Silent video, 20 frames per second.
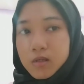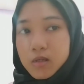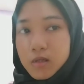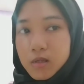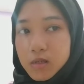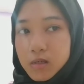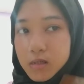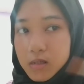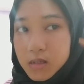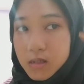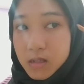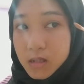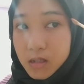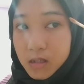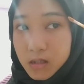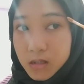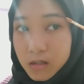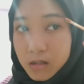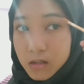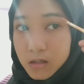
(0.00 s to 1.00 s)

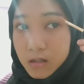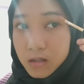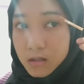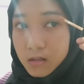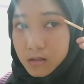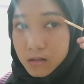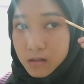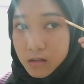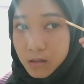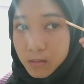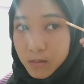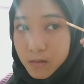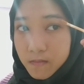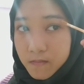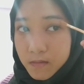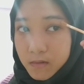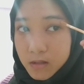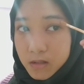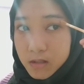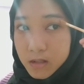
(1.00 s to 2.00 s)
Concealer on top
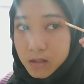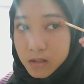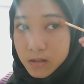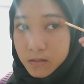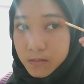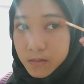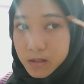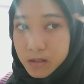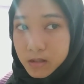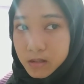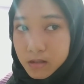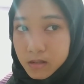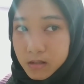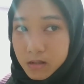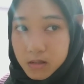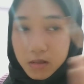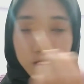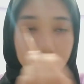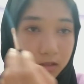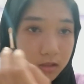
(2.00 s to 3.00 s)
of it just a bit,
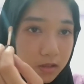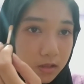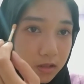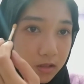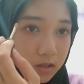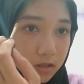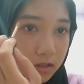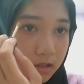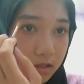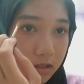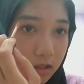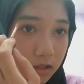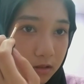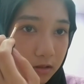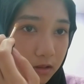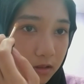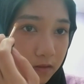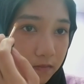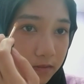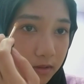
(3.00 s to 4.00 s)
since I don't
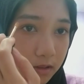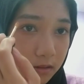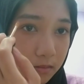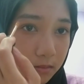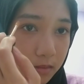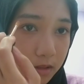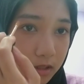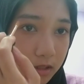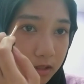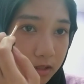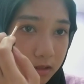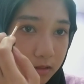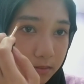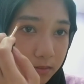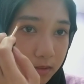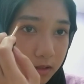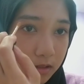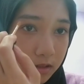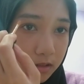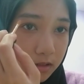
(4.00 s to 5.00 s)
have that much
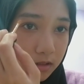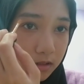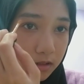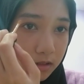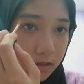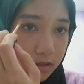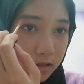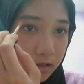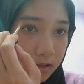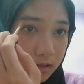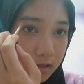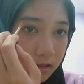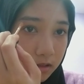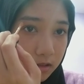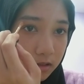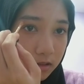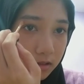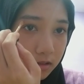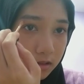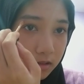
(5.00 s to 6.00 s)
space.
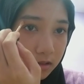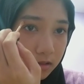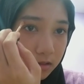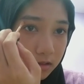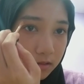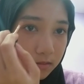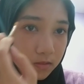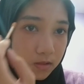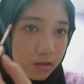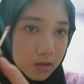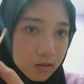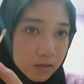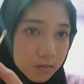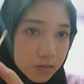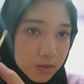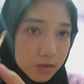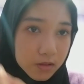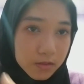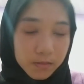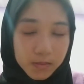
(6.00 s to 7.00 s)
I'm just gonna
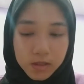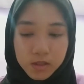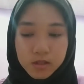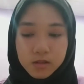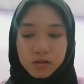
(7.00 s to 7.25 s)
put a bit,